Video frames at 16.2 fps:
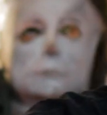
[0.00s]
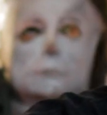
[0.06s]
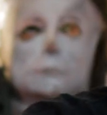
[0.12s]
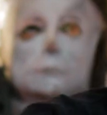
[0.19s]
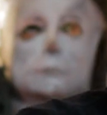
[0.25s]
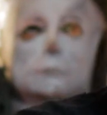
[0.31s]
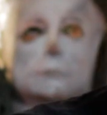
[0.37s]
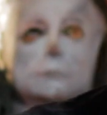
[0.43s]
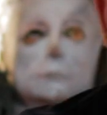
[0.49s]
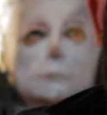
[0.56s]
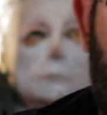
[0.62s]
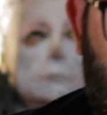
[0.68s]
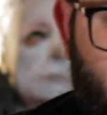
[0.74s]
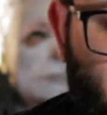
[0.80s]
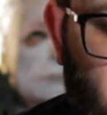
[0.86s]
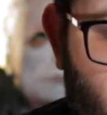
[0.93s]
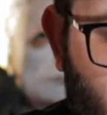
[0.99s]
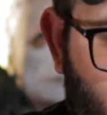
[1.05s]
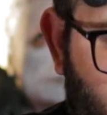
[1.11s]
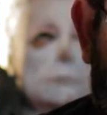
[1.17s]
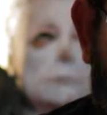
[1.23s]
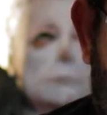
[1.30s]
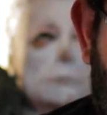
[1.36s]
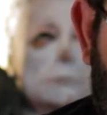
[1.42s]

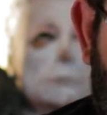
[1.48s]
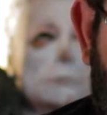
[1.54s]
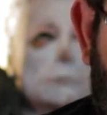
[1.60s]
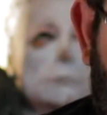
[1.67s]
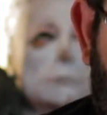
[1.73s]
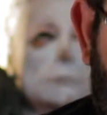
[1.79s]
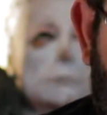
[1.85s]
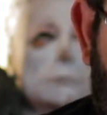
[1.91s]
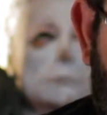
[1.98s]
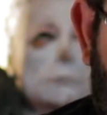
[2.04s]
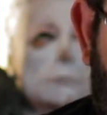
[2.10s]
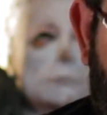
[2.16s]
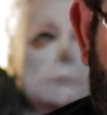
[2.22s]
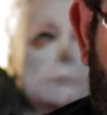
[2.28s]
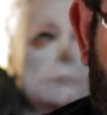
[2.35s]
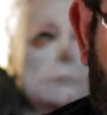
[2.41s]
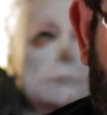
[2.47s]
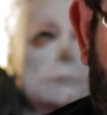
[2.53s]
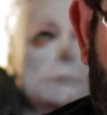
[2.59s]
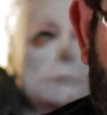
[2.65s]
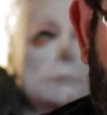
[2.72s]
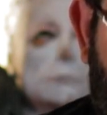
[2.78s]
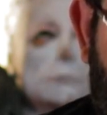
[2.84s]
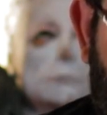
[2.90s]

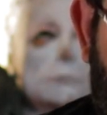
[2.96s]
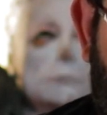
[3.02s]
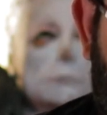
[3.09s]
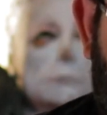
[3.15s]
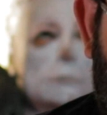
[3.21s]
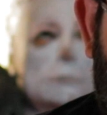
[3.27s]
The person shown says nothing.